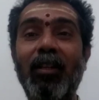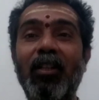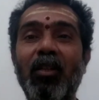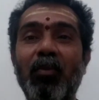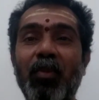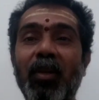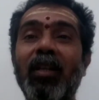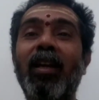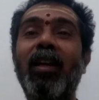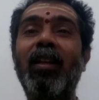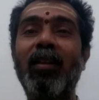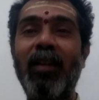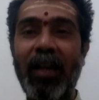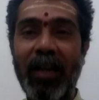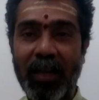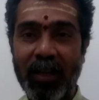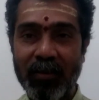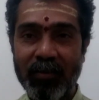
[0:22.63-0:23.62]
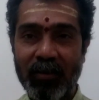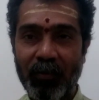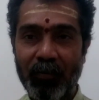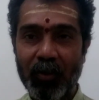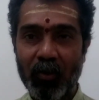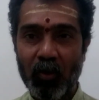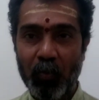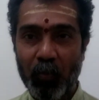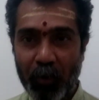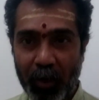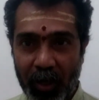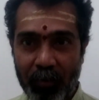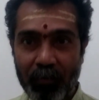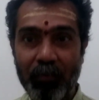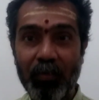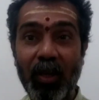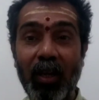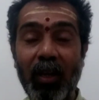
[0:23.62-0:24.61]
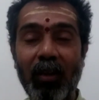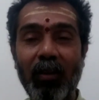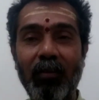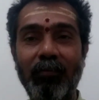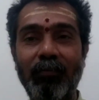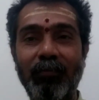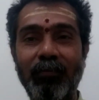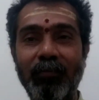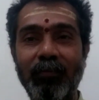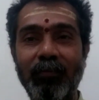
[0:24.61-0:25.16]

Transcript: the benign guidance of the Supreme Being